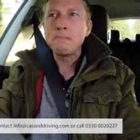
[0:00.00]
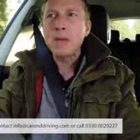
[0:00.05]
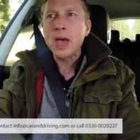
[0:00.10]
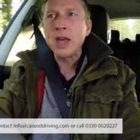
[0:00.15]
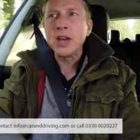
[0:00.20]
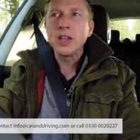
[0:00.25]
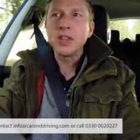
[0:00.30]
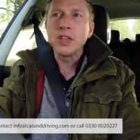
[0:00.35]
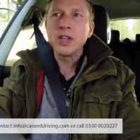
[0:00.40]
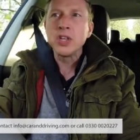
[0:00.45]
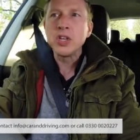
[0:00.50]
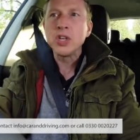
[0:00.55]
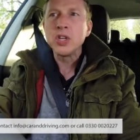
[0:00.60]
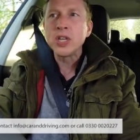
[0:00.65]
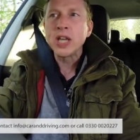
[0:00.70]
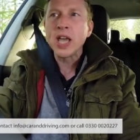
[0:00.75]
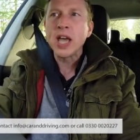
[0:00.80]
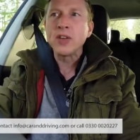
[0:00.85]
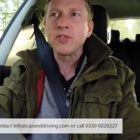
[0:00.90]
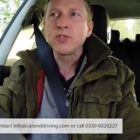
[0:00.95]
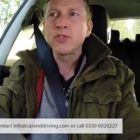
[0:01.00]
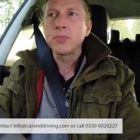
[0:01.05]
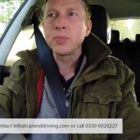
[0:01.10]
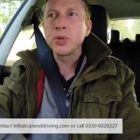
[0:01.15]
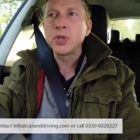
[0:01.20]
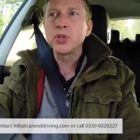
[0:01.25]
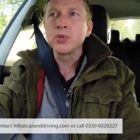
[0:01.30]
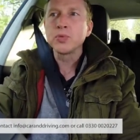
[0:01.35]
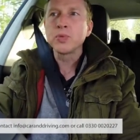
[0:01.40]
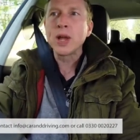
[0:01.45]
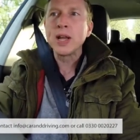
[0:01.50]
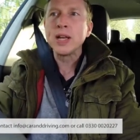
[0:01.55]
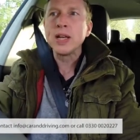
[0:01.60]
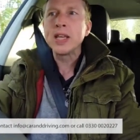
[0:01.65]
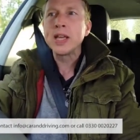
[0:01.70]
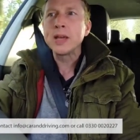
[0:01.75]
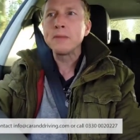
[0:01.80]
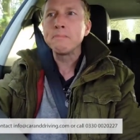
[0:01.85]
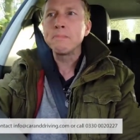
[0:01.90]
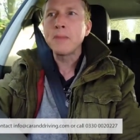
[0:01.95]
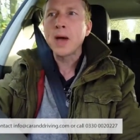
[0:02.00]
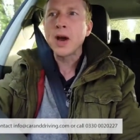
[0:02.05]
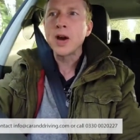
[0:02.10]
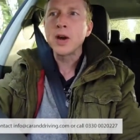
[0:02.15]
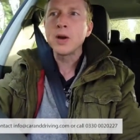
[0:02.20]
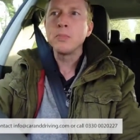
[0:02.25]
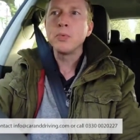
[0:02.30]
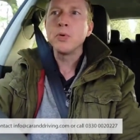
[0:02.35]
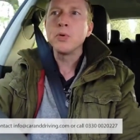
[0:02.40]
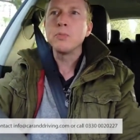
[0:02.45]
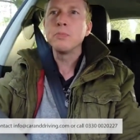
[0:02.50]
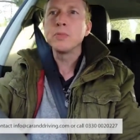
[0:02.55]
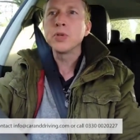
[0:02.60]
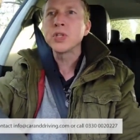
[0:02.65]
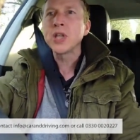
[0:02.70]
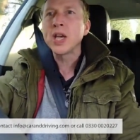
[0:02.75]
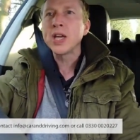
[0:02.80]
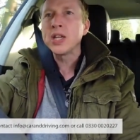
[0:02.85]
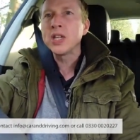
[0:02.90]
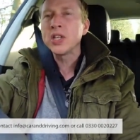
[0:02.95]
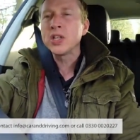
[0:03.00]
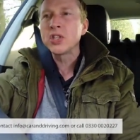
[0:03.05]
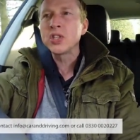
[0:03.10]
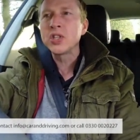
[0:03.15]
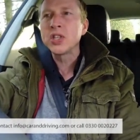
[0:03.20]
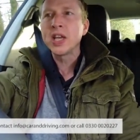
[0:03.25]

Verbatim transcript: better than you'd get from a directly comparable Mercedes